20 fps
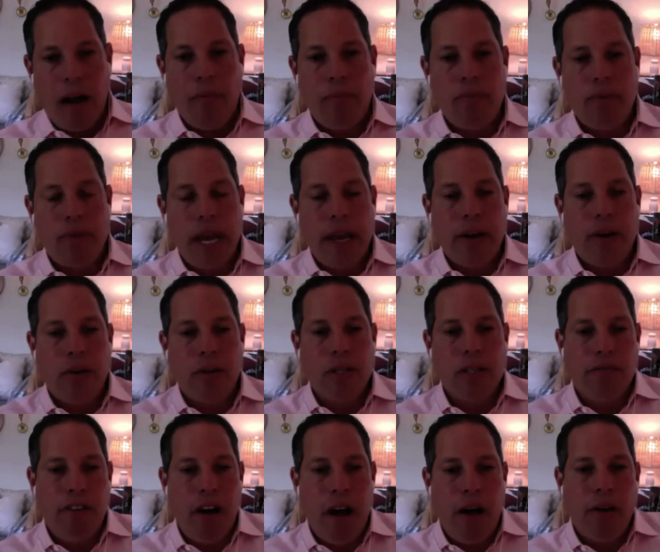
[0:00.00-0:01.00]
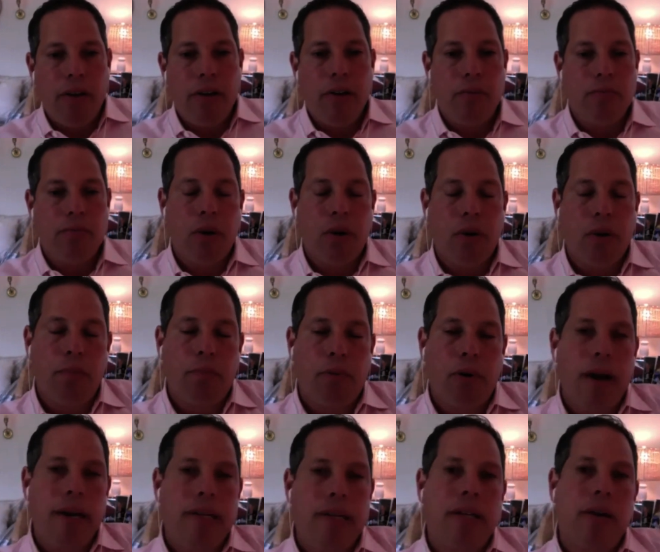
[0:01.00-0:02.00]
Sales volume, total
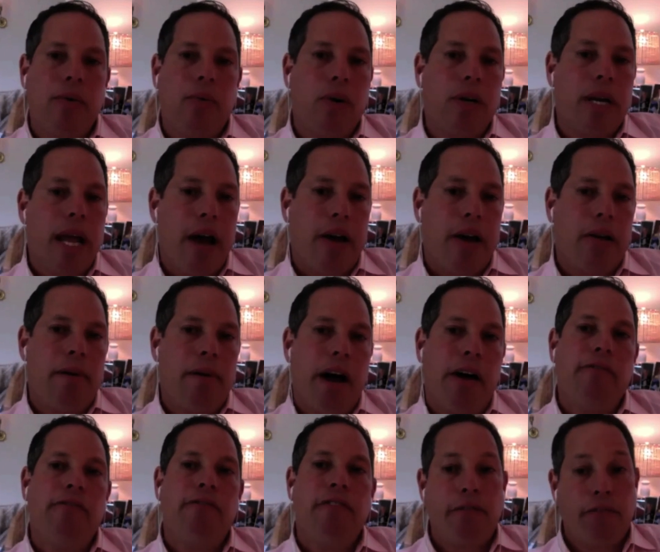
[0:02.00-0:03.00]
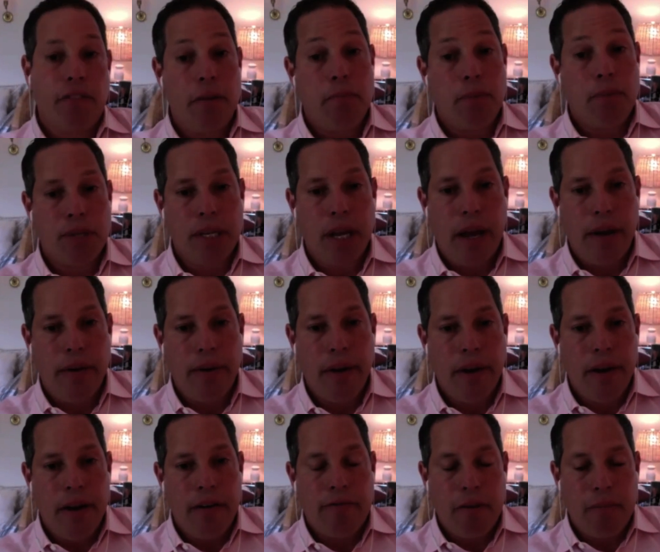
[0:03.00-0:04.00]
pricing, we're down about 50%
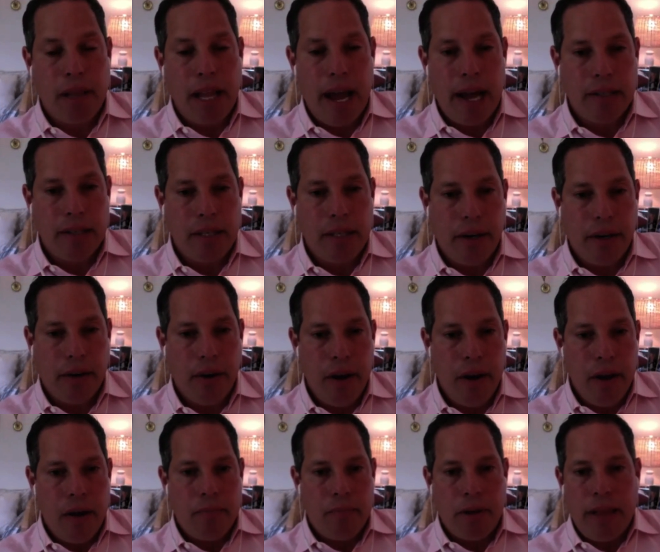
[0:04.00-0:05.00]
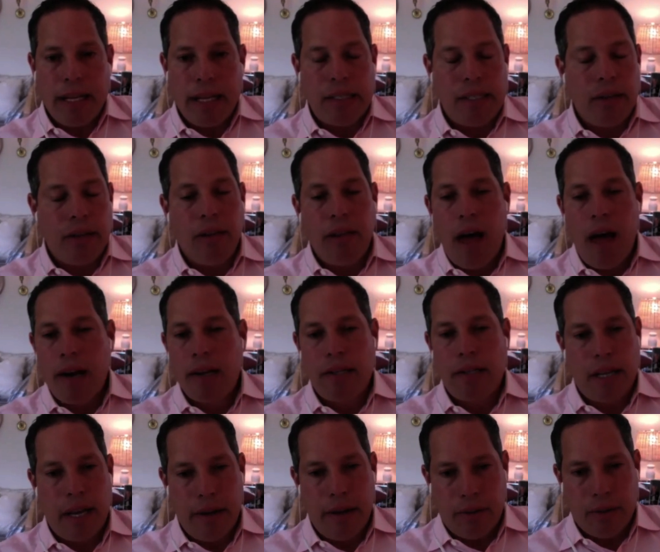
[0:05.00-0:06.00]
from last year. But that's still a lot of
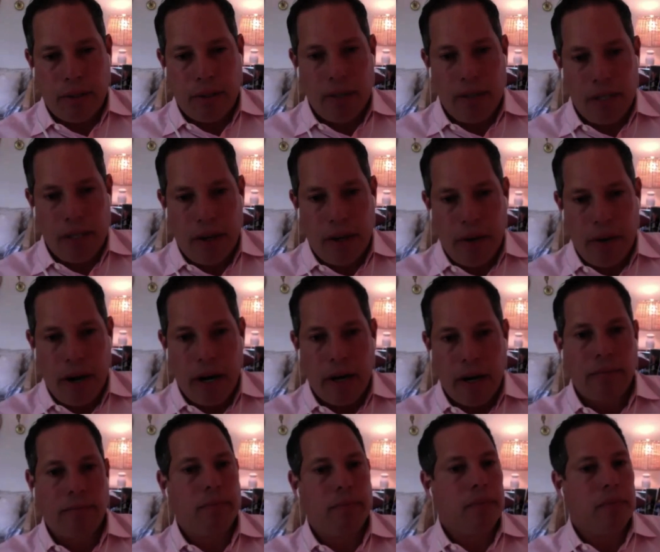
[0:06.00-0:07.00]
sales considering